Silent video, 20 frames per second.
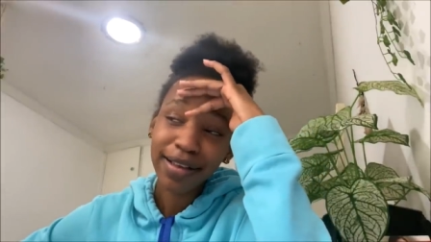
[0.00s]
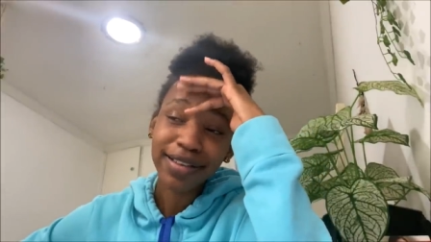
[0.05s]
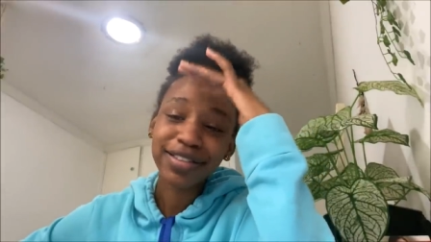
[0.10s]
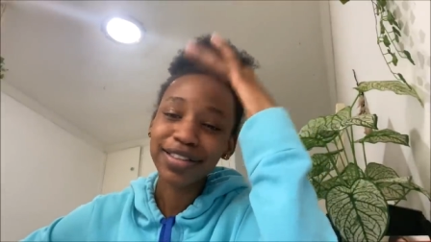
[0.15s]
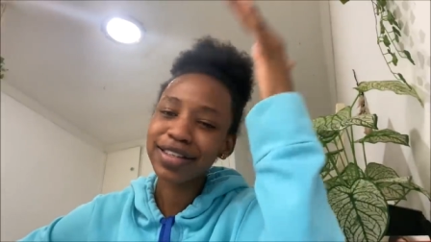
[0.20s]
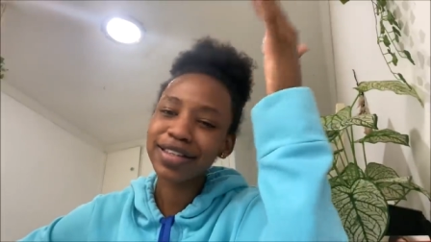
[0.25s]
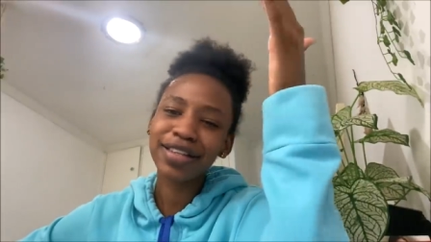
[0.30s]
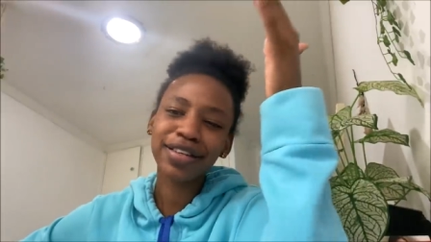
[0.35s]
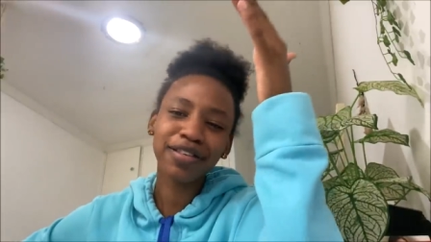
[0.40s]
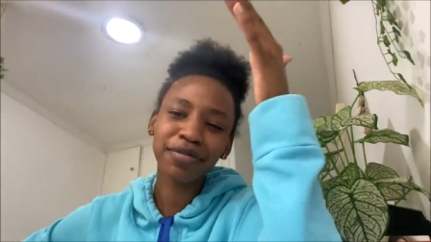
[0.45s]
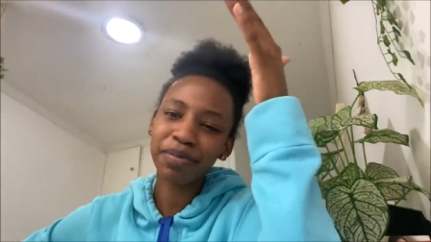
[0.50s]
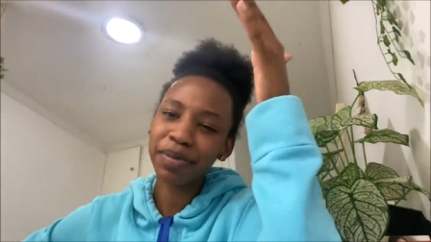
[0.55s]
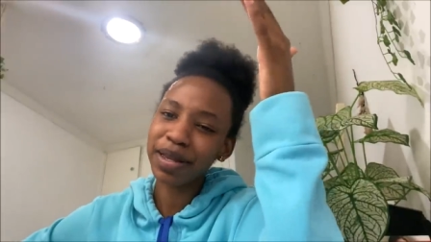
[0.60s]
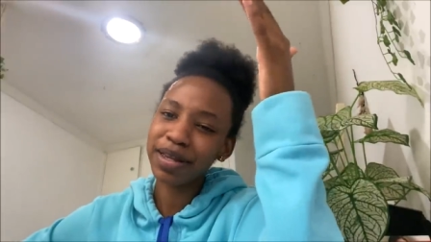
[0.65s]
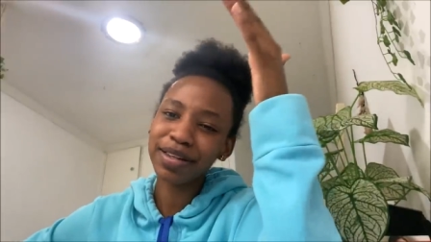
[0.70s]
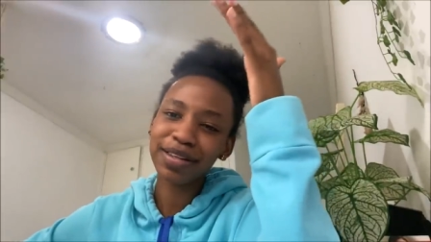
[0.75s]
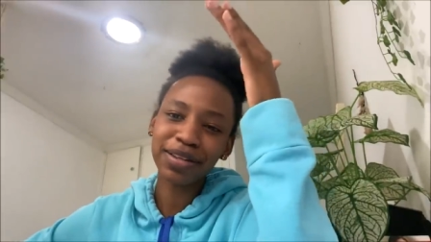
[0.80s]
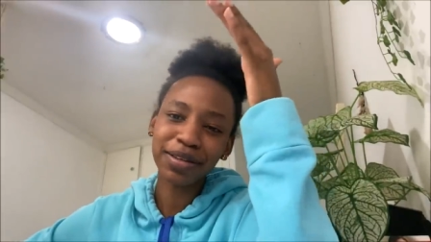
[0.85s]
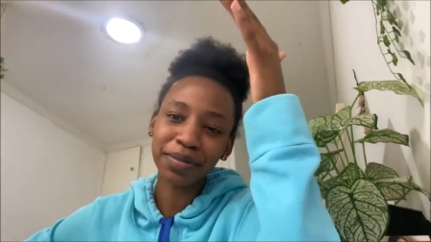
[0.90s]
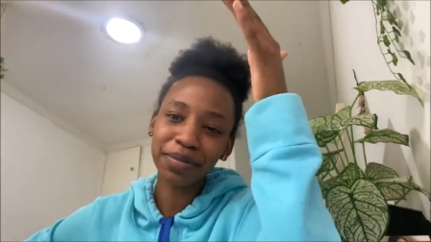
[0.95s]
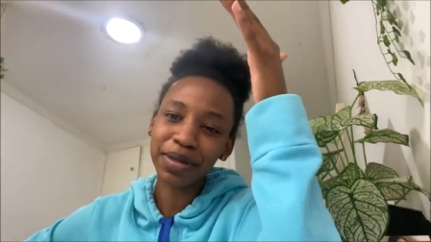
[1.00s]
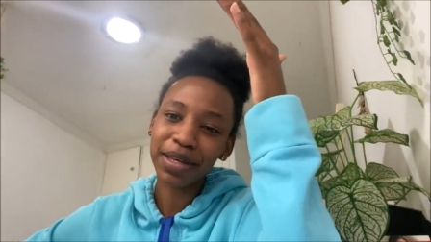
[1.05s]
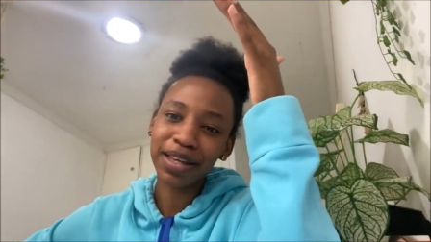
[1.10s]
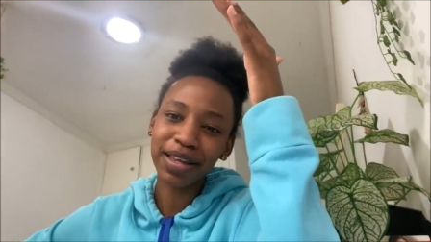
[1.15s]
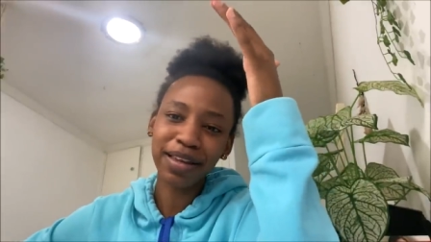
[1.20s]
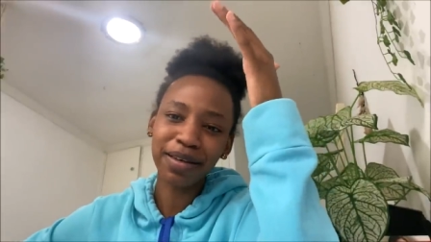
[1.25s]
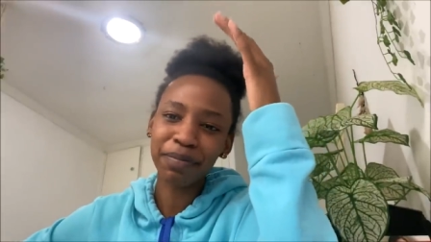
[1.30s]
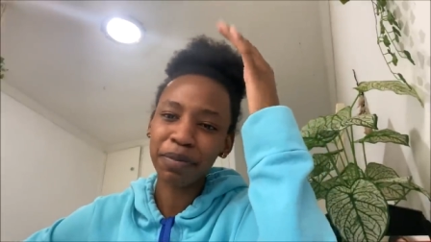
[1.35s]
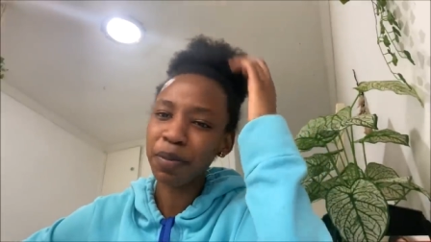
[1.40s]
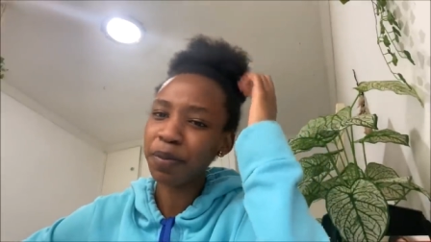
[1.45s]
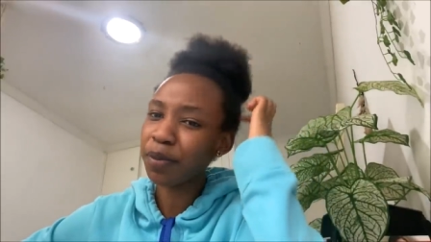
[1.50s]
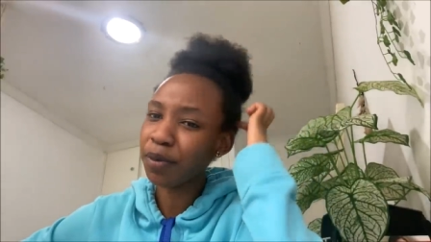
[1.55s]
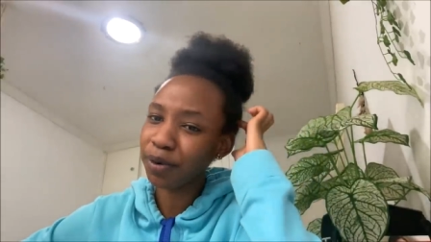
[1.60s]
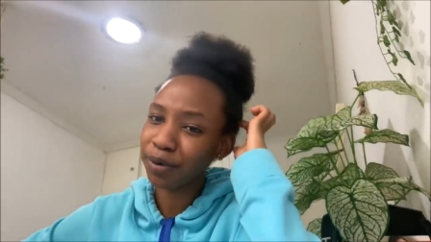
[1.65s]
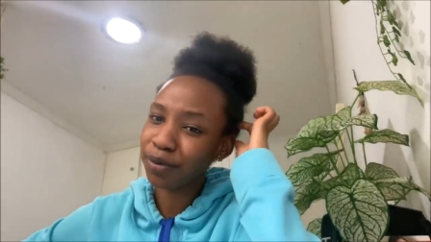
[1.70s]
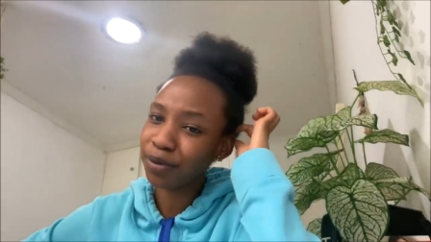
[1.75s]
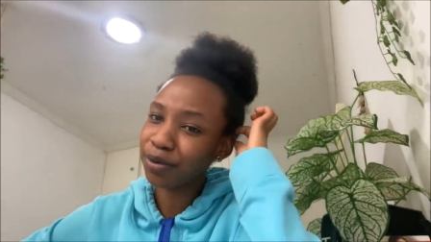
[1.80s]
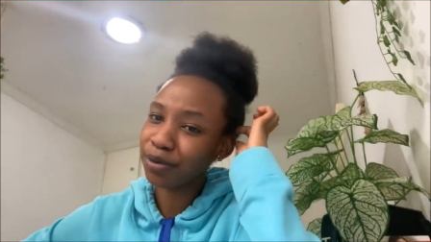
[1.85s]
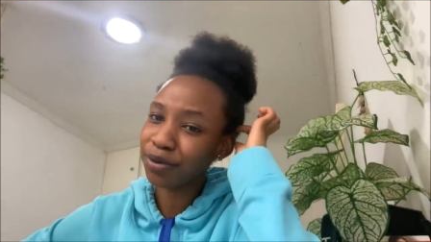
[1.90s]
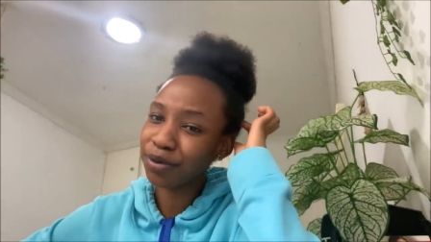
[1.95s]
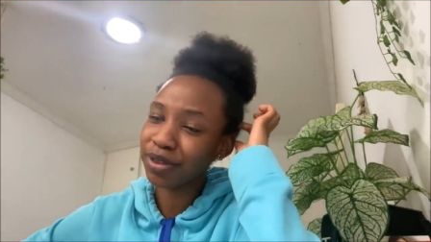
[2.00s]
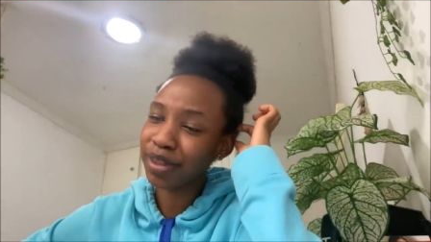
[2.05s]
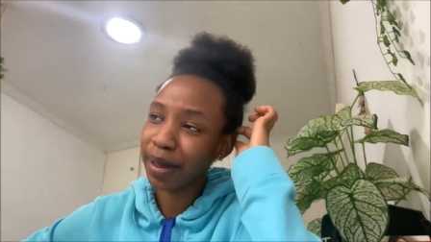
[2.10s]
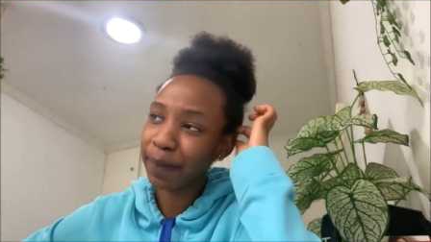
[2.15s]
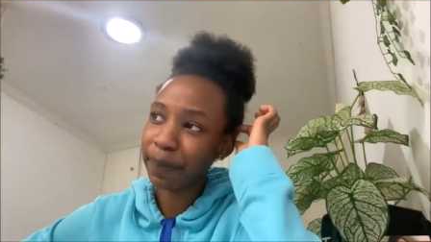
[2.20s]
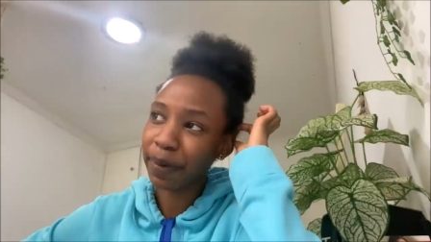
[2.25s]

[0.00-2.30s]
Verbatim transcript: just explain to me people who do their